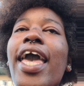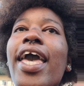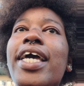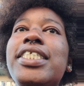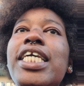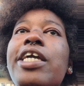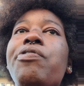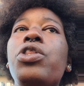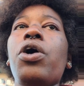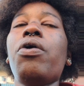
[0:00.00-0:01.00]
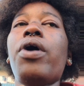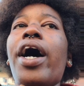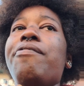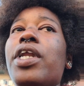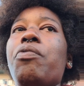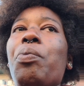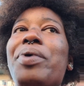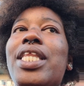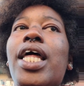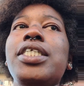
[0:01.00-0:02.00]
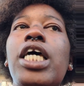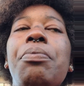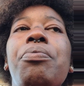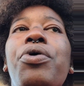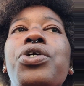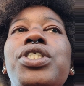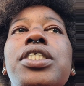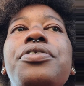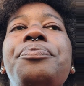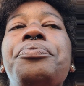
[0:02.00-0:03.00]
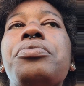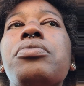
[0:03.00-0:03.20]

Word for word: And even though I've never been that type of person,